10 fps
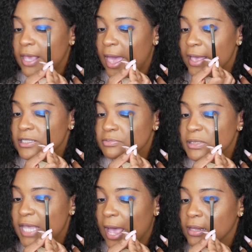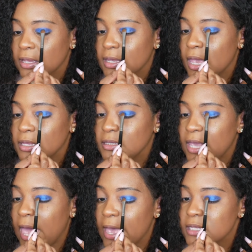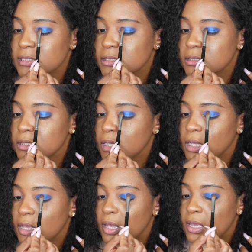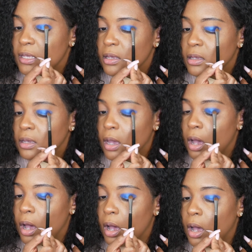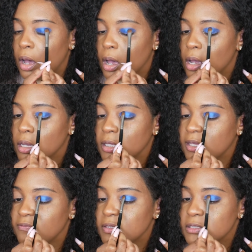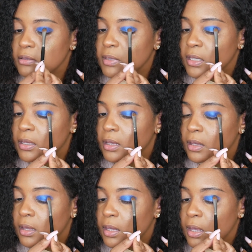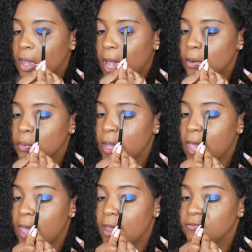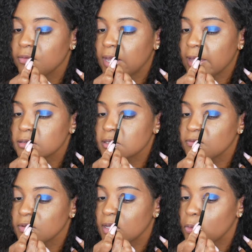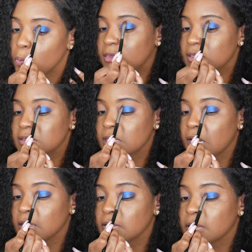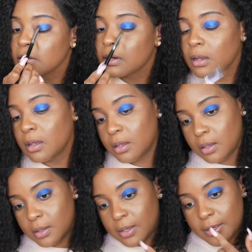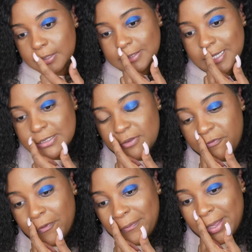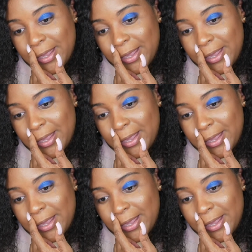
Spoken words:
Yes, metallic, yes. Oh, give it to me. I want every ounce of it. This color does it for me.